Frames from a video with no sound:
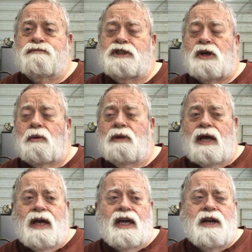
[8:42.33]
So
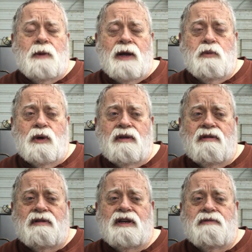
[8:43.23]
anyway,
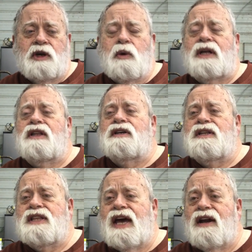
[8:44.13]
we'll give you a quick look
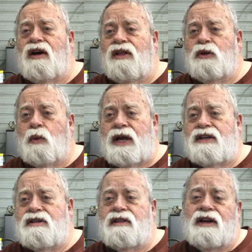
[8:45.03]
at that on the way
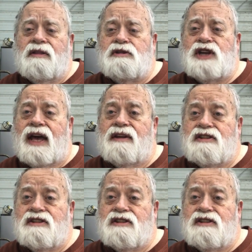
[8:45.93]
to the other side of